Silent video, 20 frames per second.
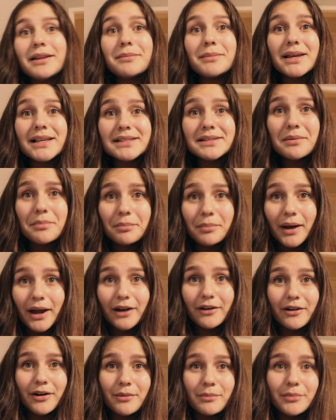It makes the
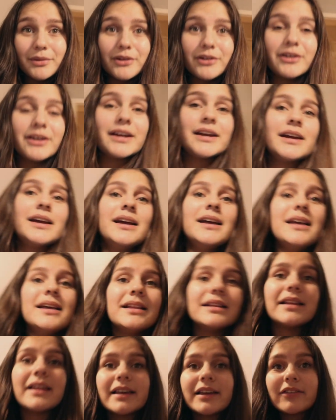background blurry.
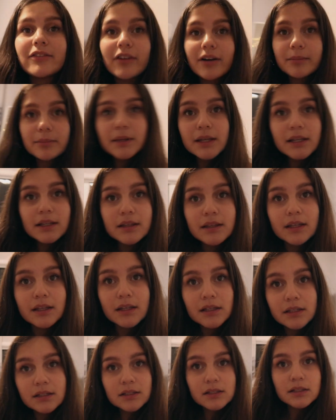Like if I'm like
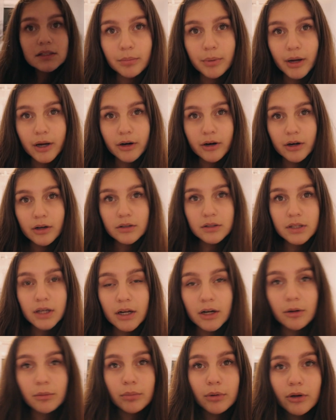this, background's
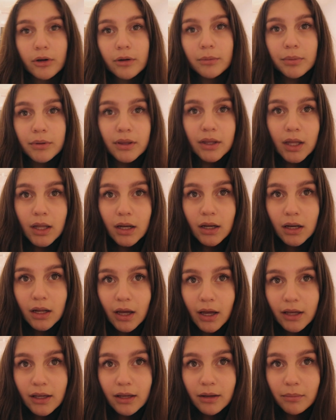kind of blurry, but then
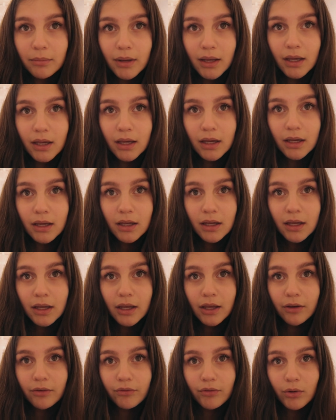I can make
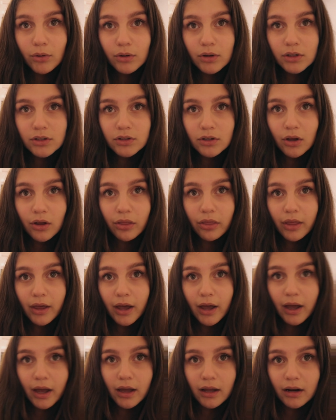it focus on
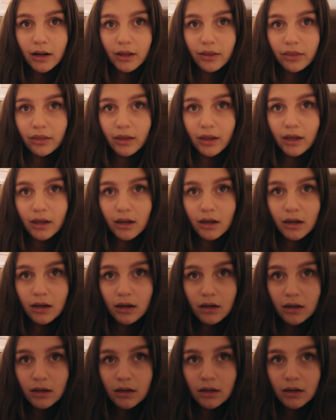that, I think.